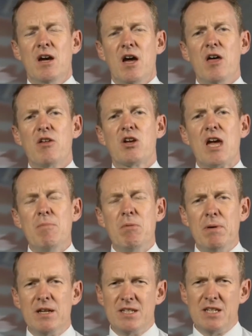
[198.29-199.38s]
the
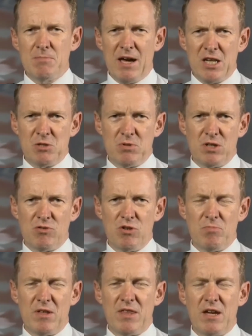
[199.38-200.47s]
capabilities management
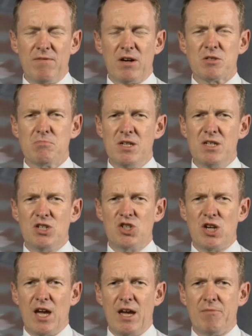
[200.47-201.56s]
group that they've asked me to
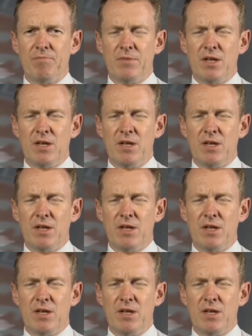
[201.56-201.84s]
chair,